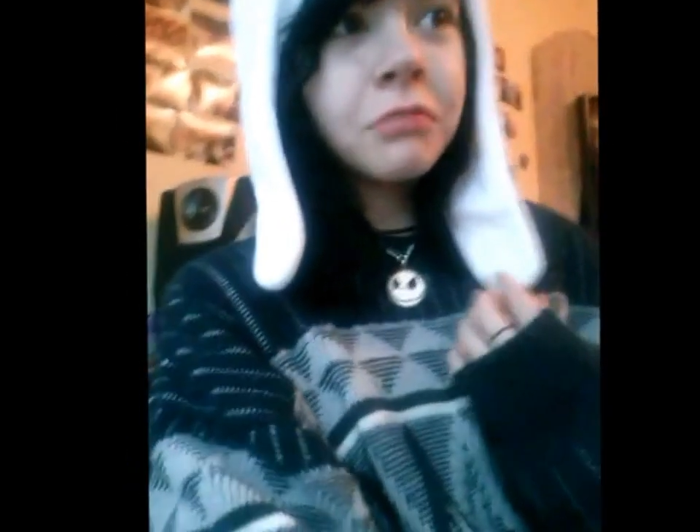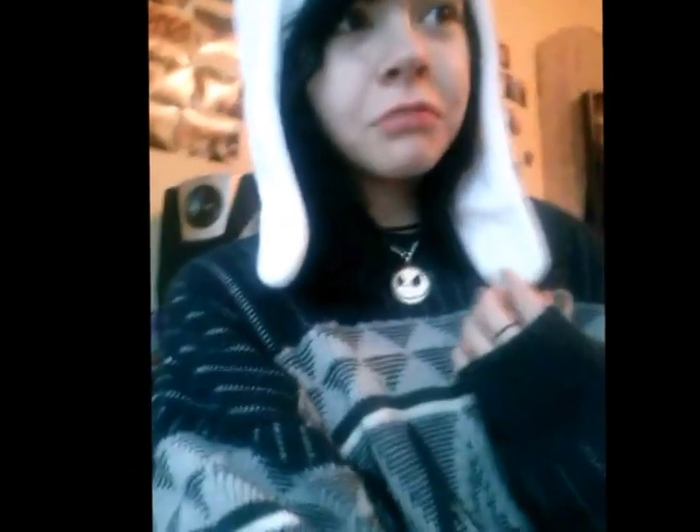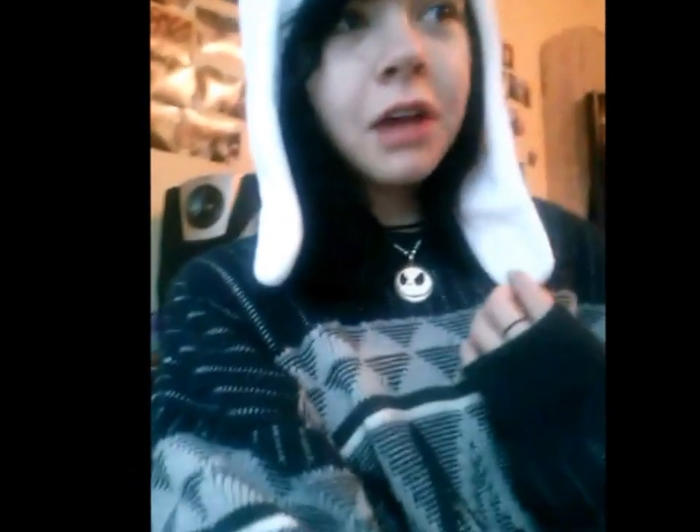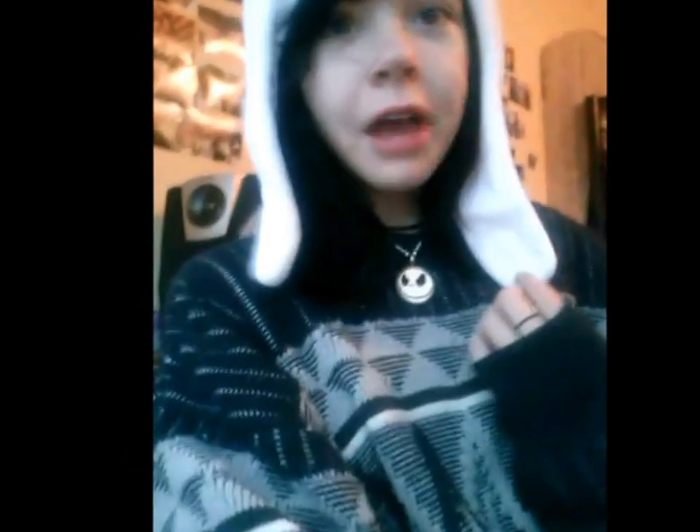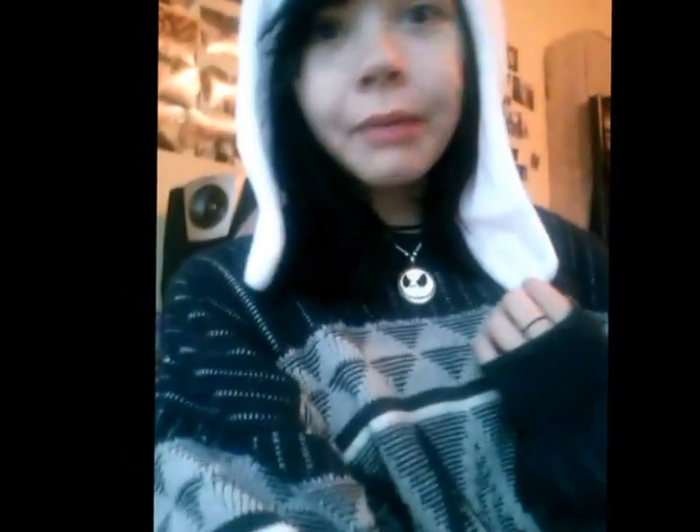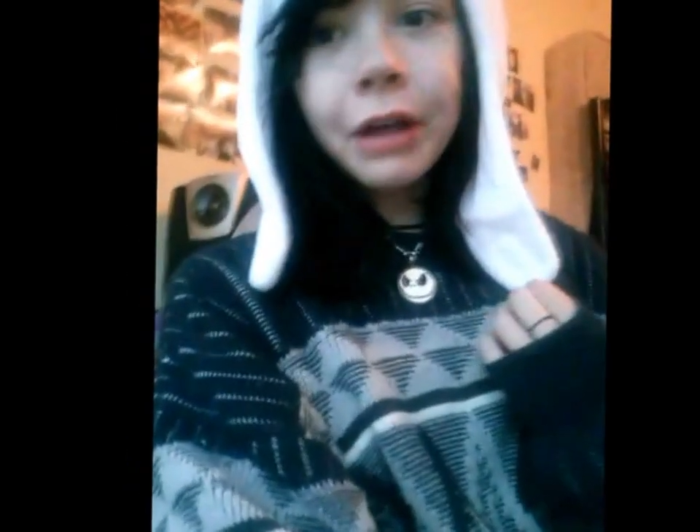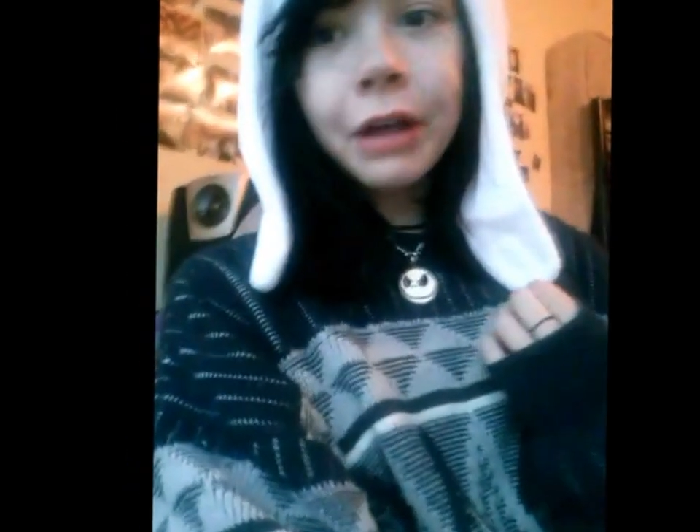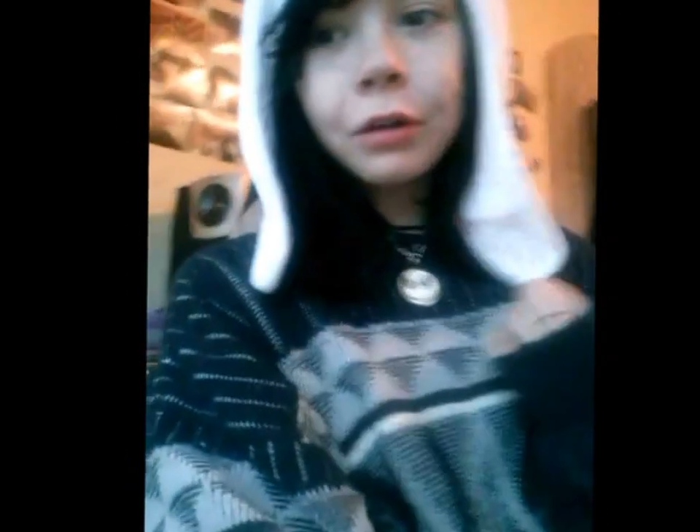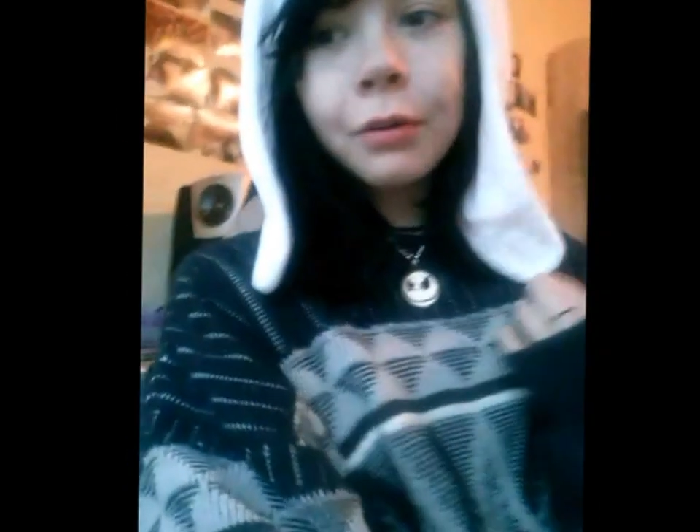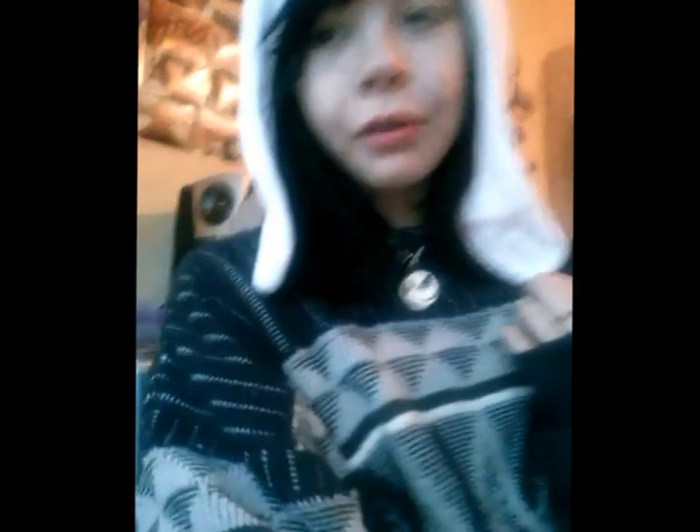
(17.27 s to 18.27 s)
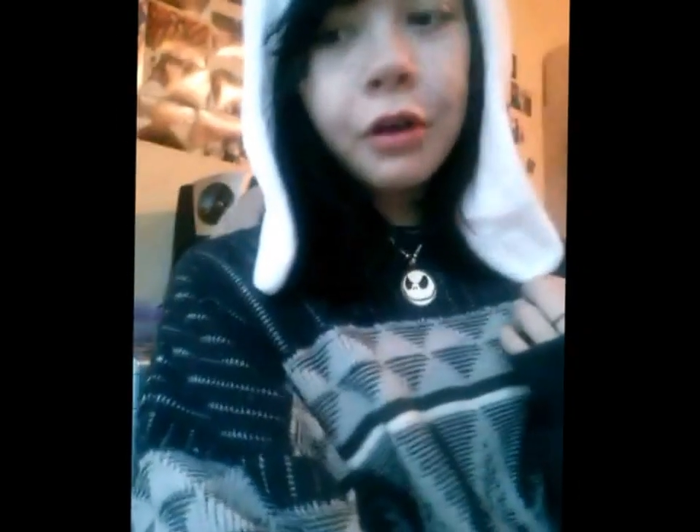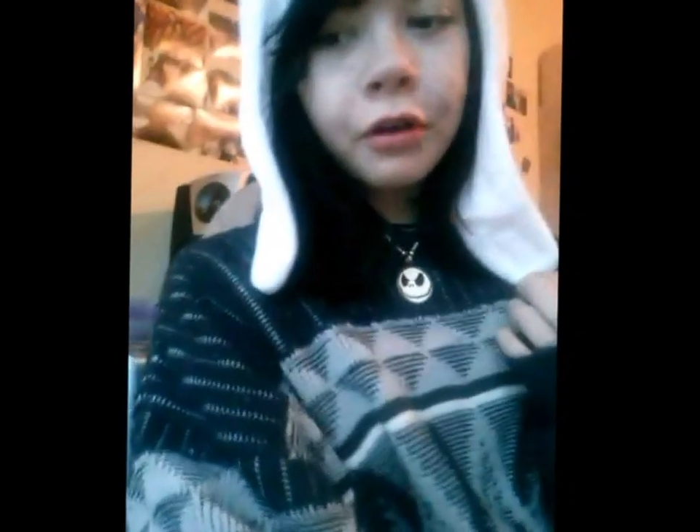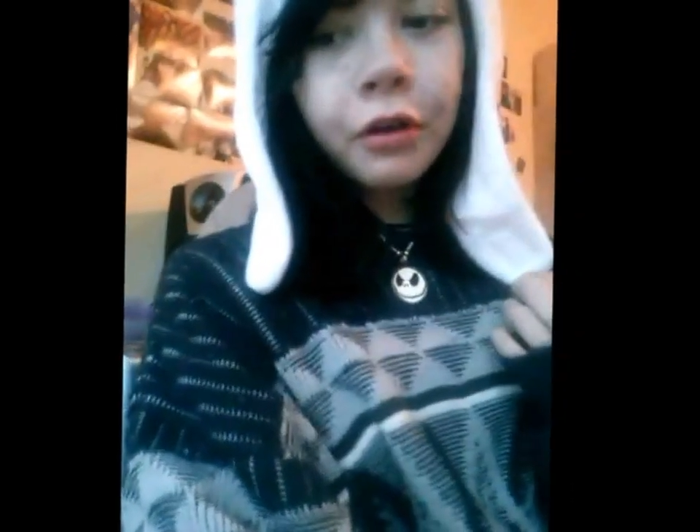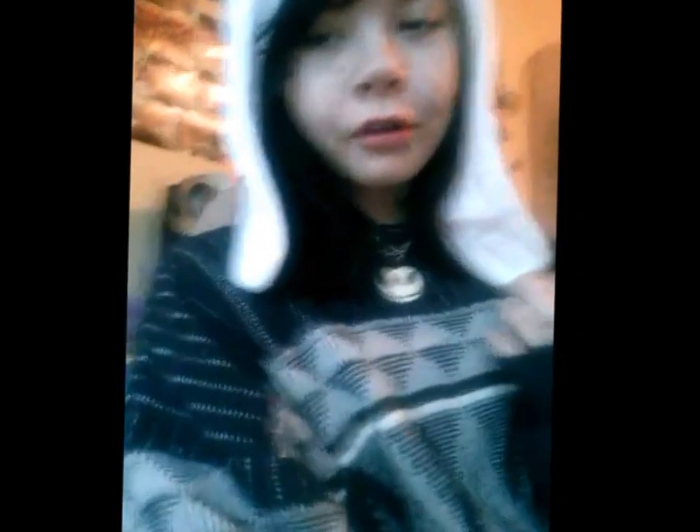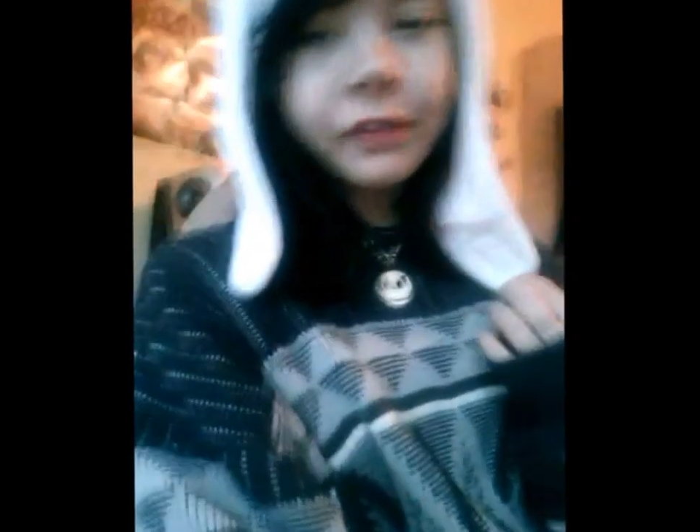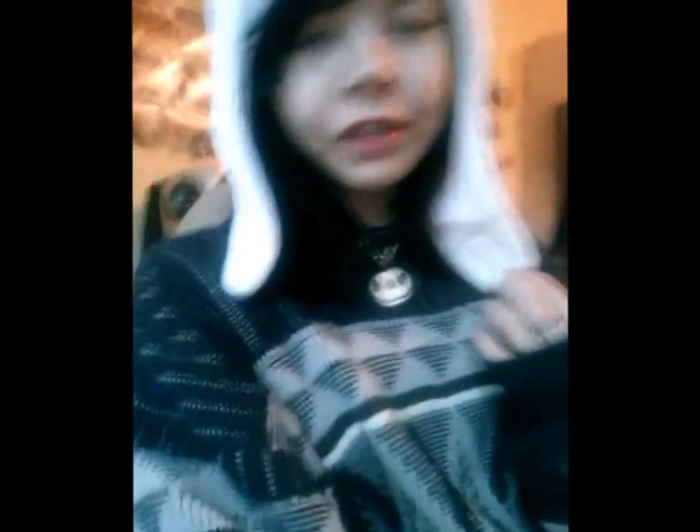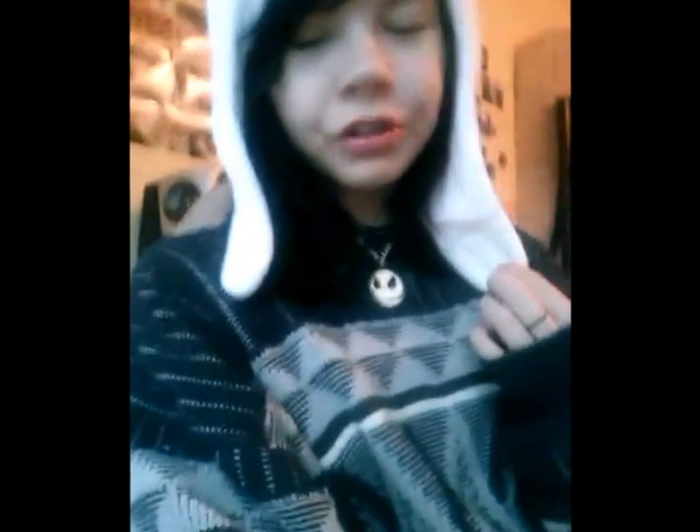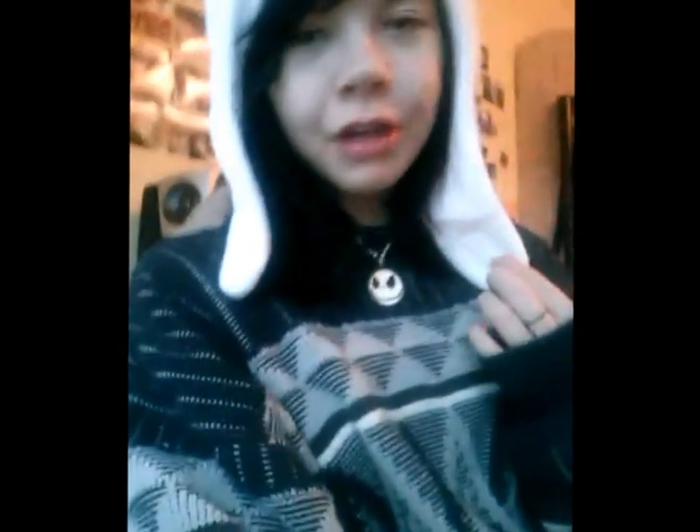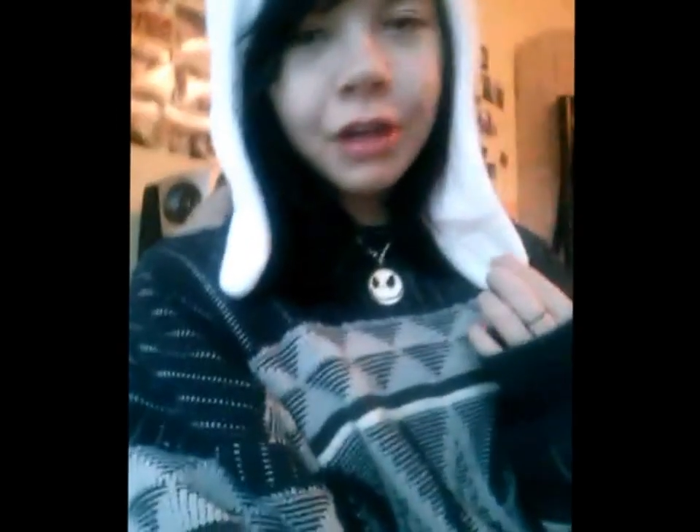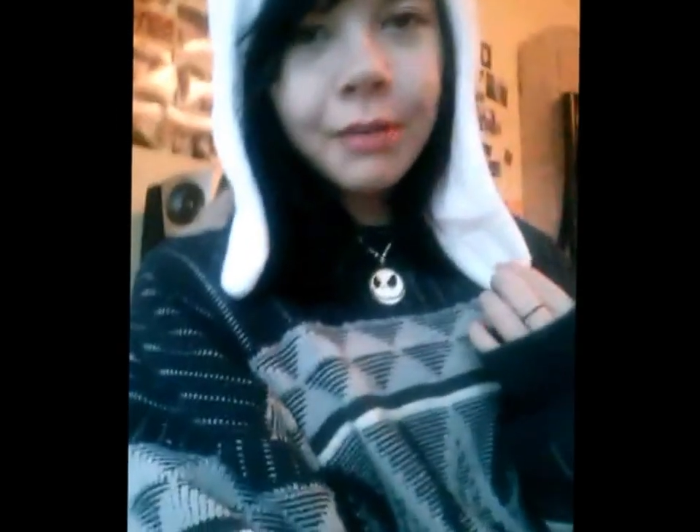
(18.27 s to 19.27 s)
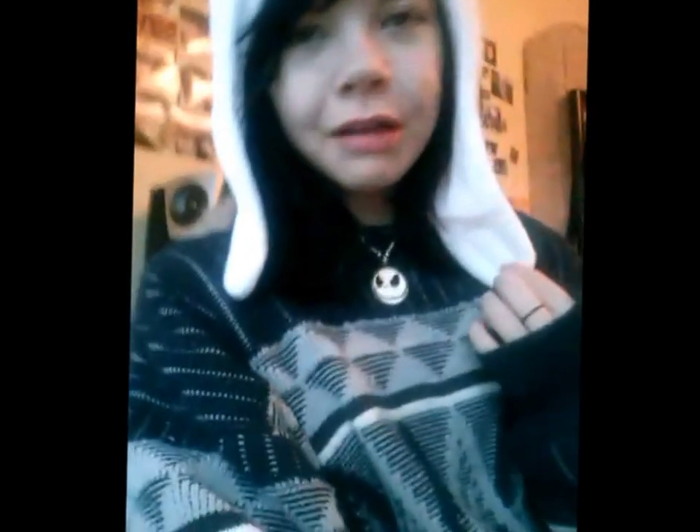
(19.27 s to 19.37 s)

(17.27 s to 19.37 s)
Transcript: I might go bother her and hopefully she'll come out